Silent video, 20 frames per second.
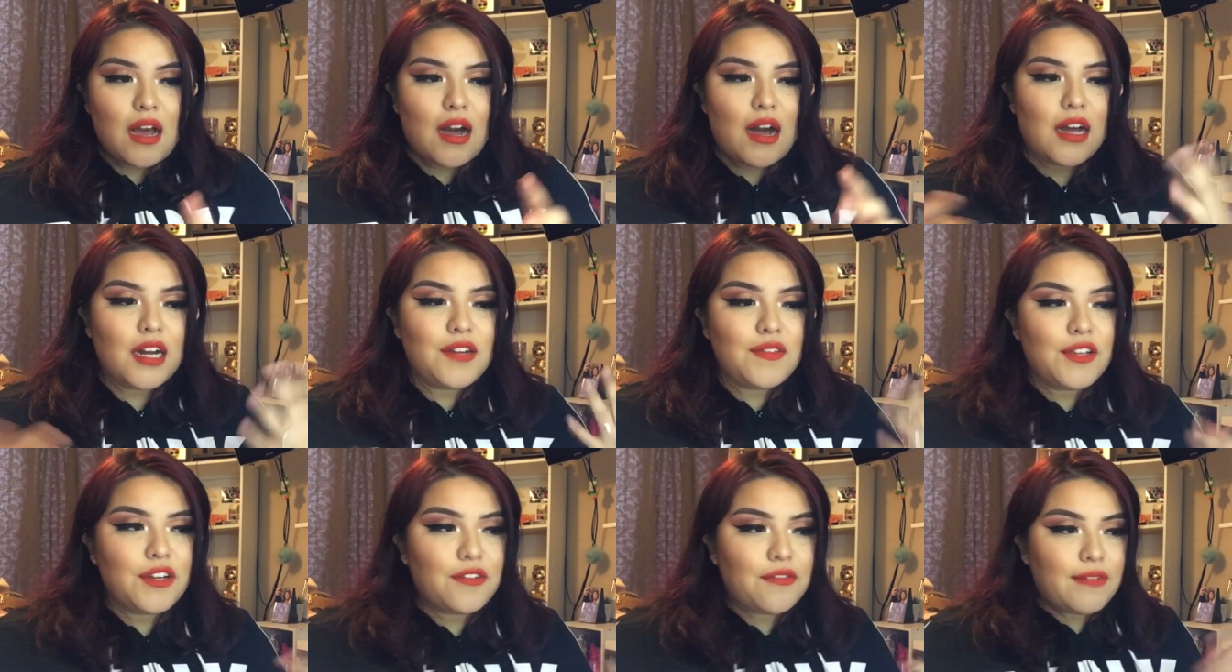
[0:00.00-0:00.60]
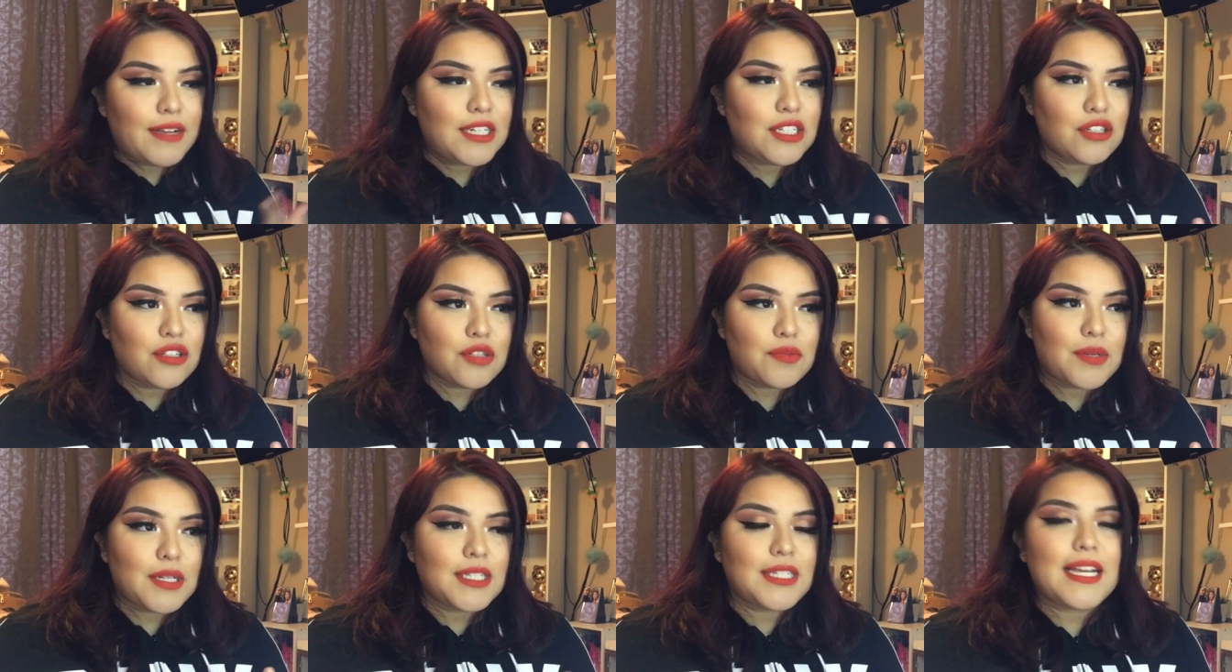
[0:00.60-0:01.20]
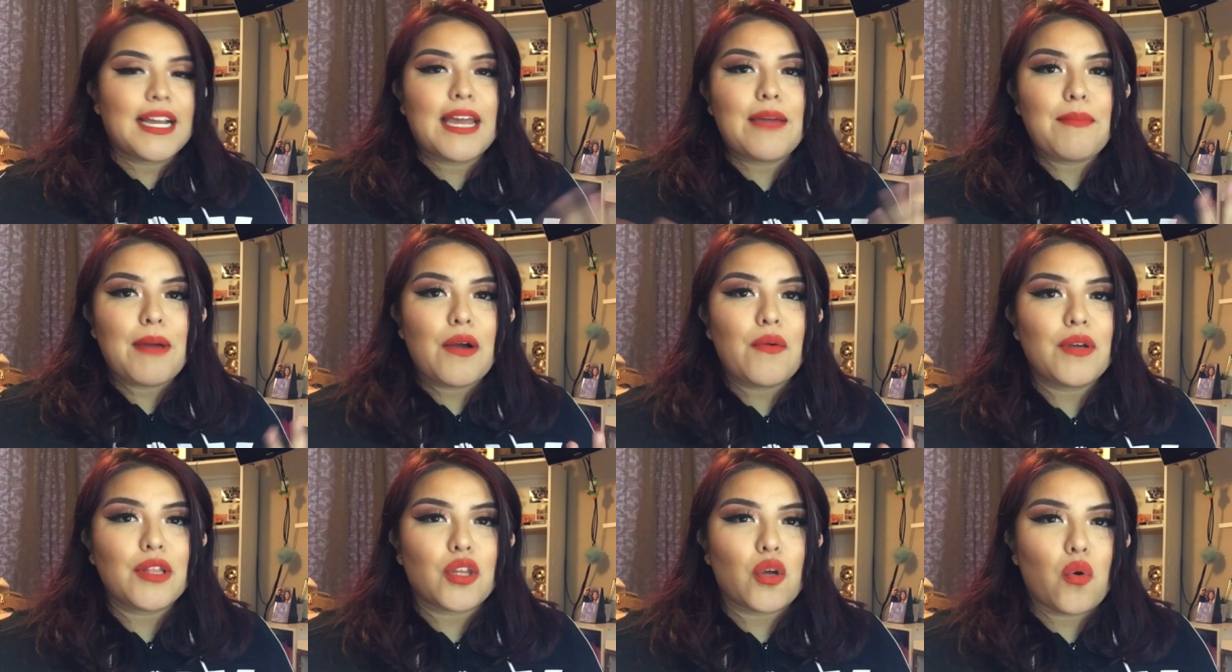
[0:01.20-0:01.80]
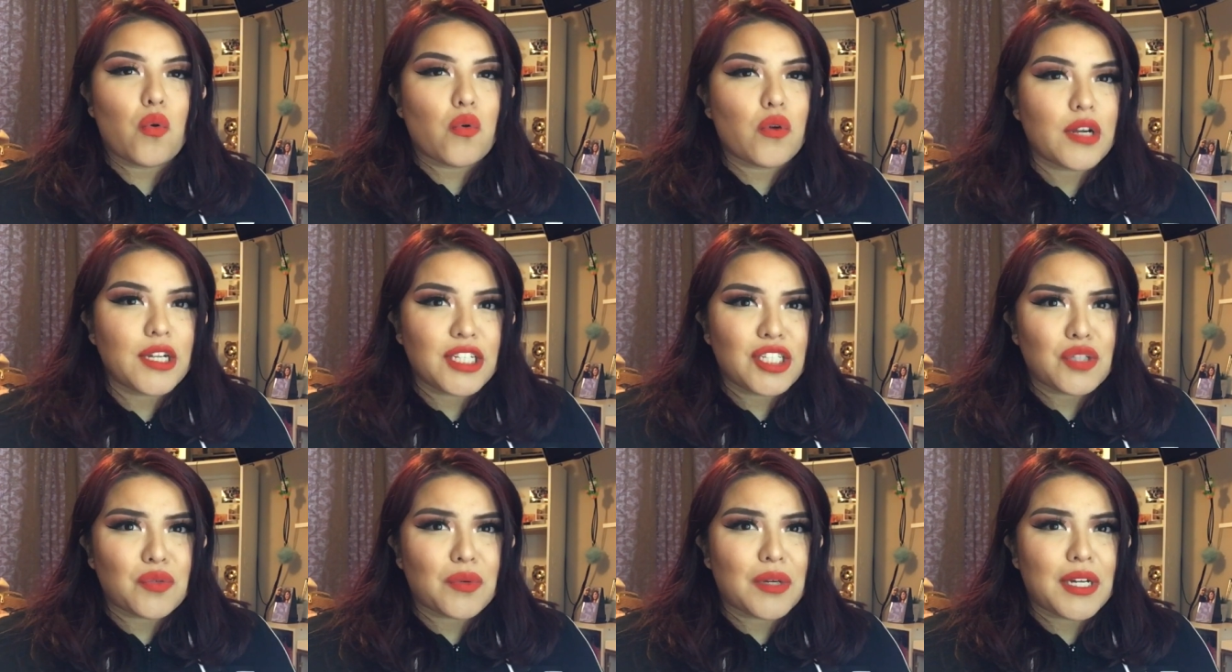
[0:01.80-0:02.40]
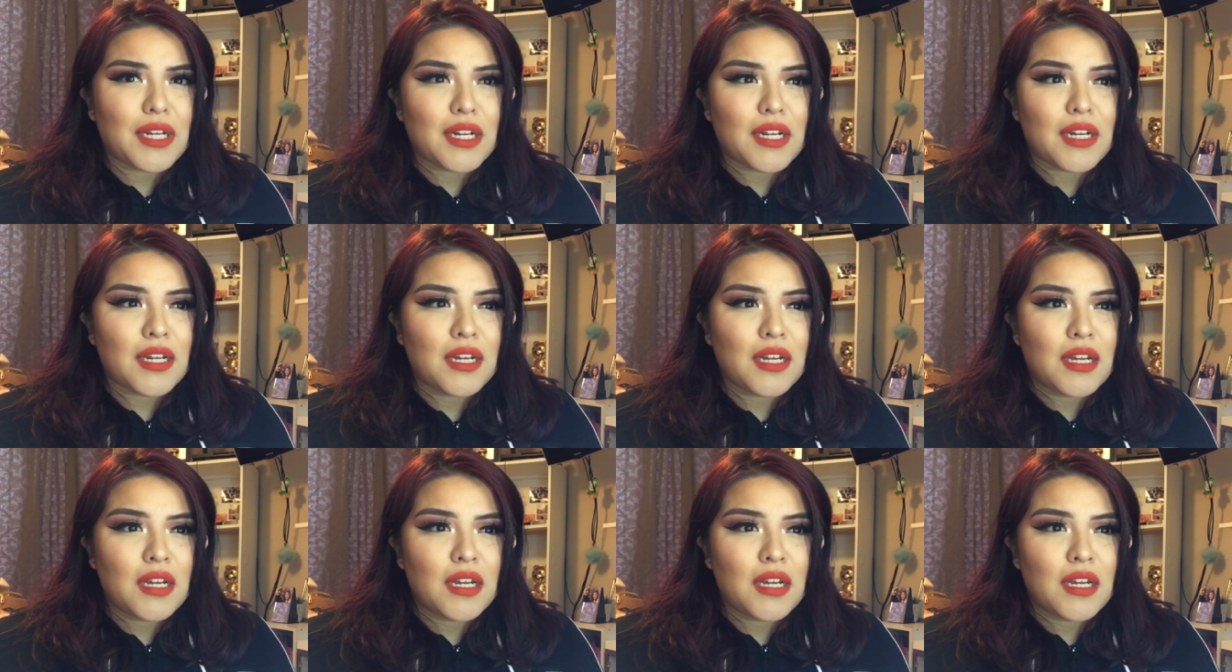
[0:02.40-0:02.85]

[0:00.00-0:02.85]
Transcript: all of their facial sprays, they came out with the orange one.